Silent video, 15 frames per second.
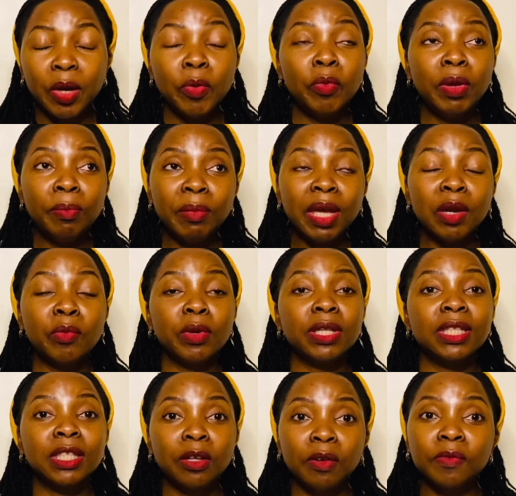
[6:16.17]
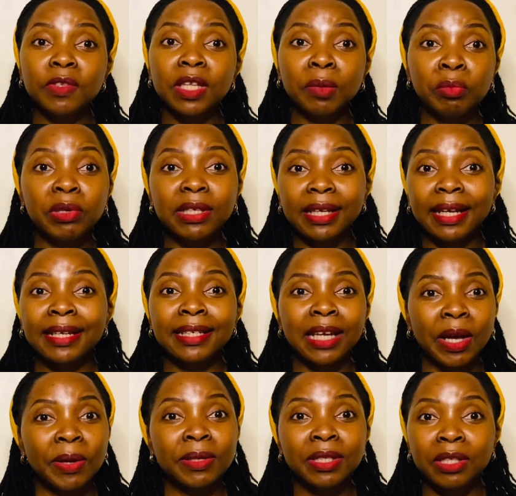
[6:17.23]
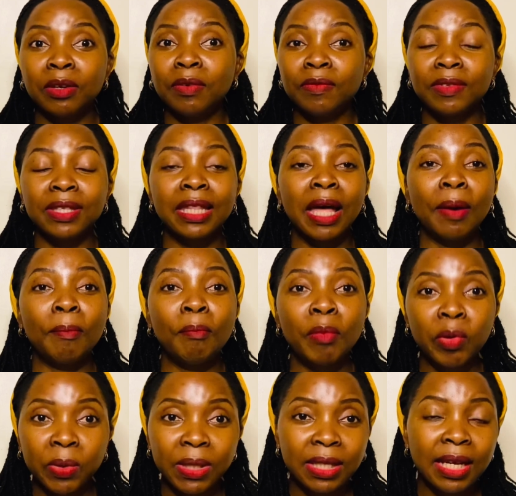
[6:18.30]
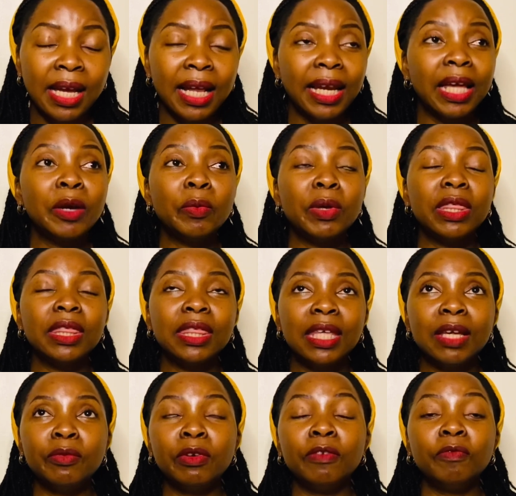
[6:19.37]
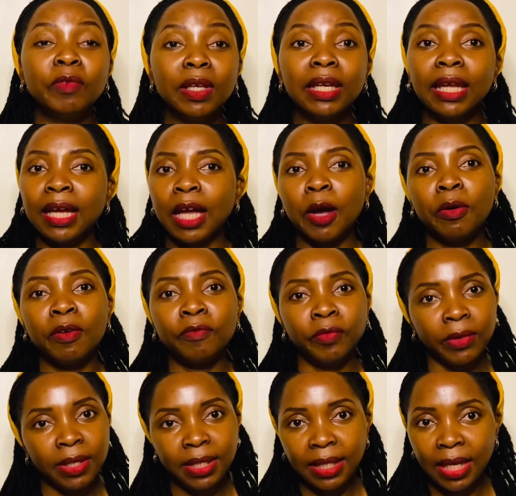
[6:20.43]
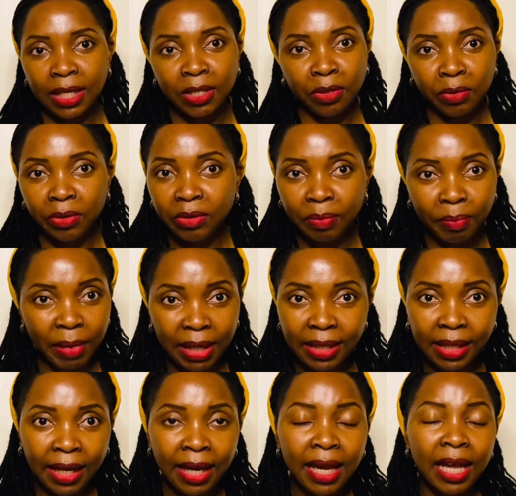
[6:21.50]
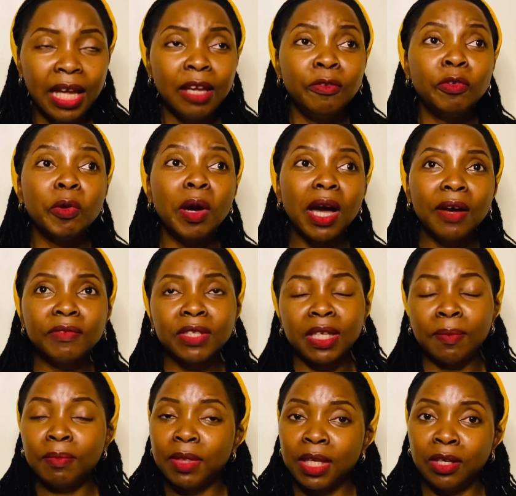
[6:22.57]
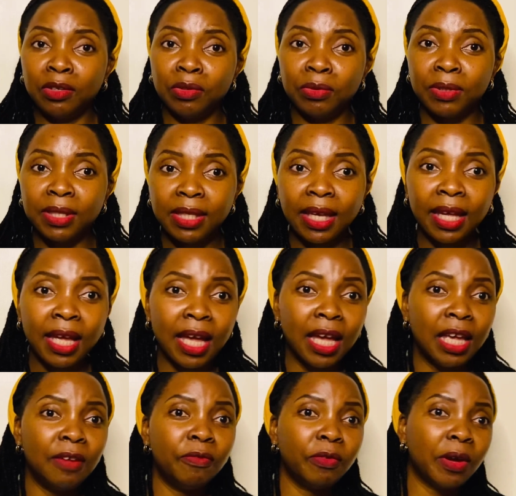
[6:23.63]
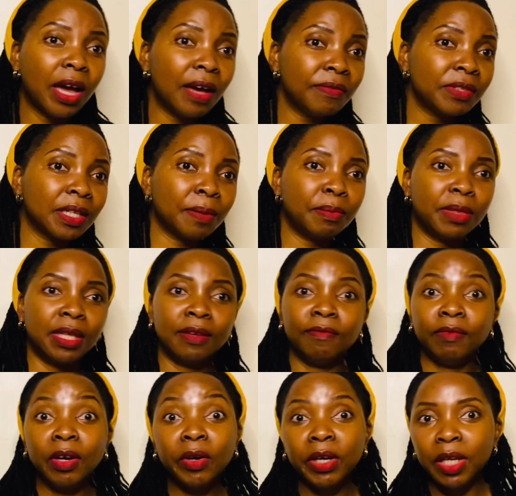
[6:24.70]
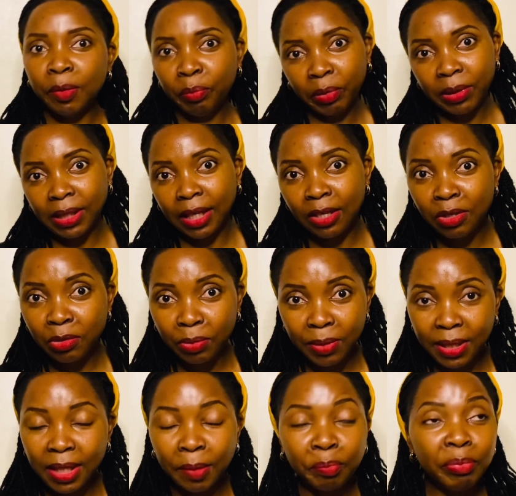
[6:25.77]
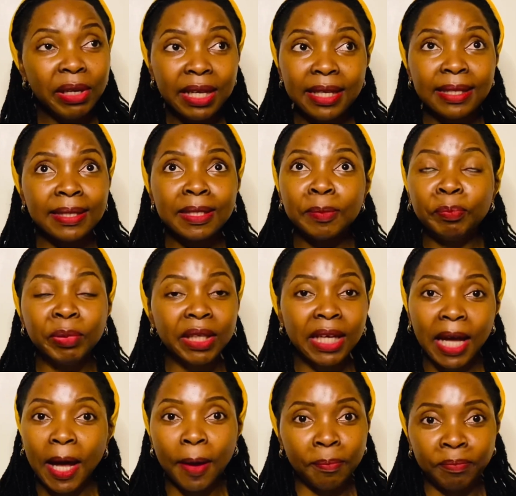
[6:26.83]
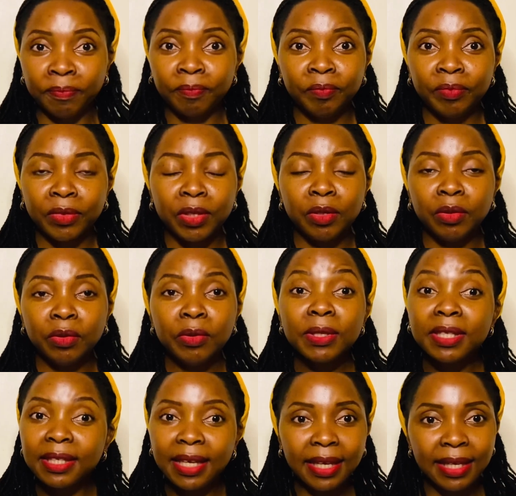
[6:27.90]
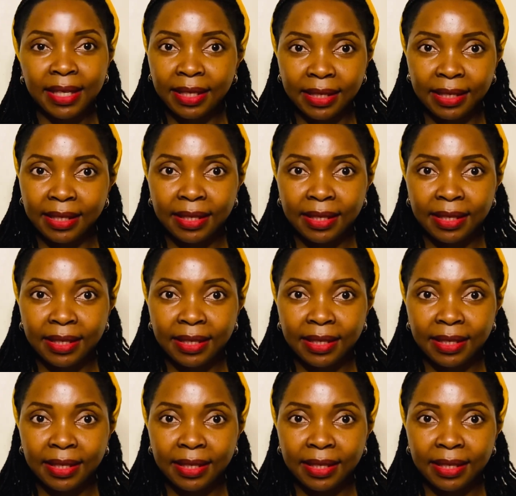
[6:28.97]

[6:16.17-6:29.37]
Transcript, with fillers: women we self-sabotage ourselves the most like we feel we feel like our voice does not matter. If you have something to say, if you have something very important to say, please speak up. You know, say it.